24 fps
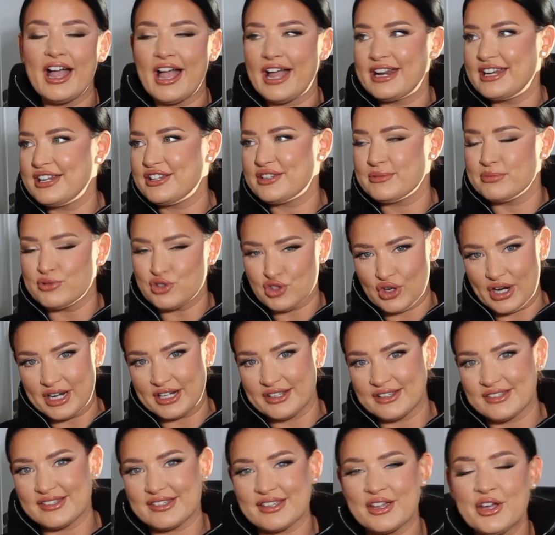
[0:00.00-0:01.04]
I need some
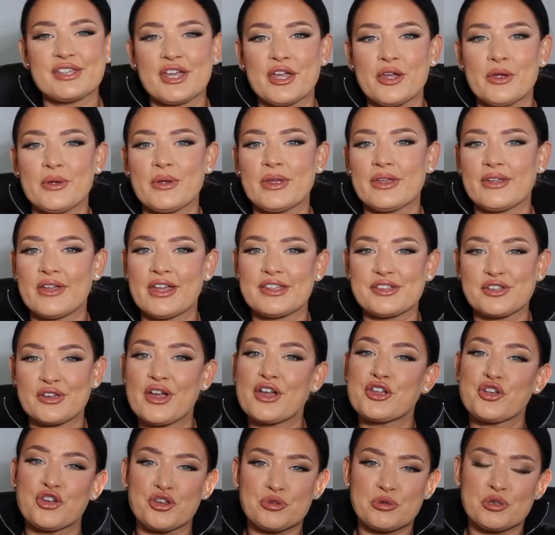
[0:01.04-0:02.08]
straighteners. So as
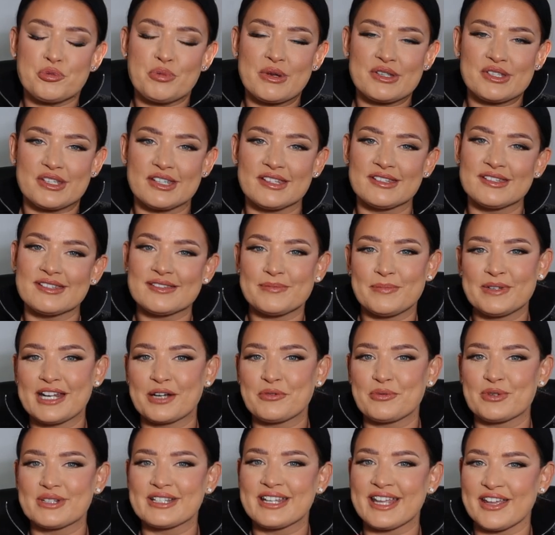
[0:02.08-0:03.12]
a Christmas present, my
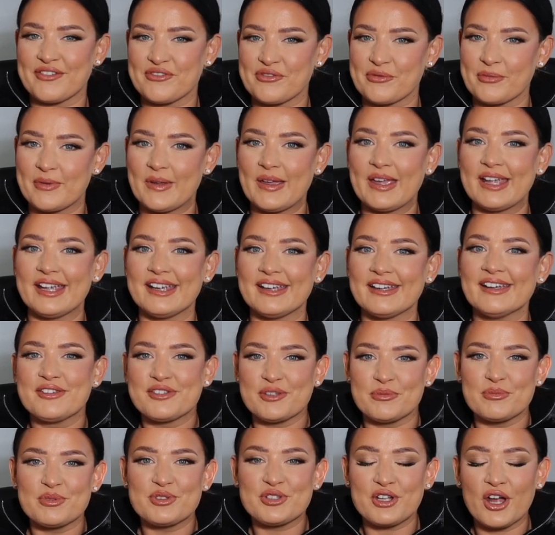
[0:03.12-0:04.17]
dad would give me
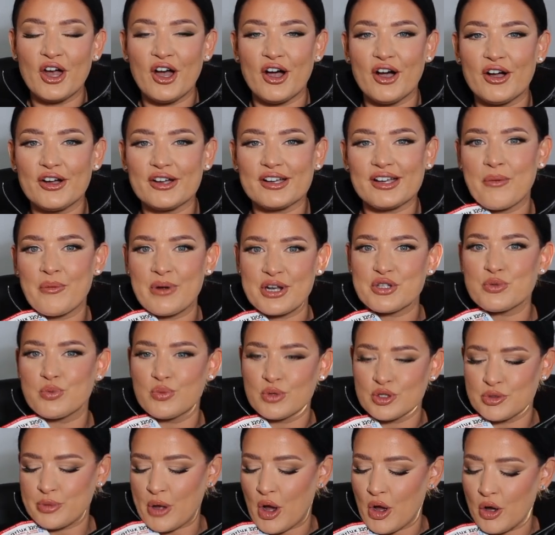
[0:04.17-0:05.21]
some stock, which
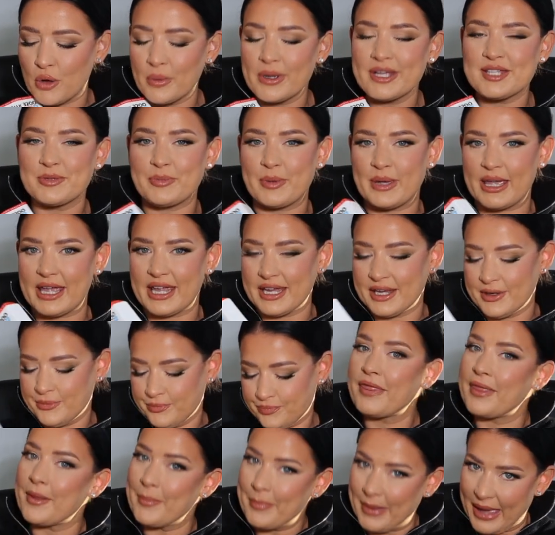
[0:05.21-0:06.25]
would always be
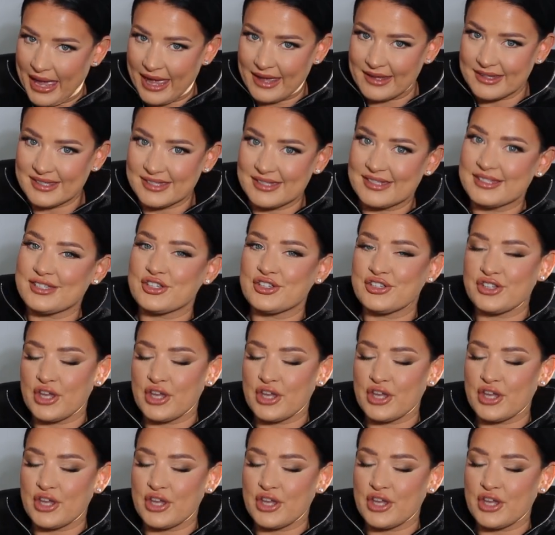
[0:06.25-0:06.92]
the best.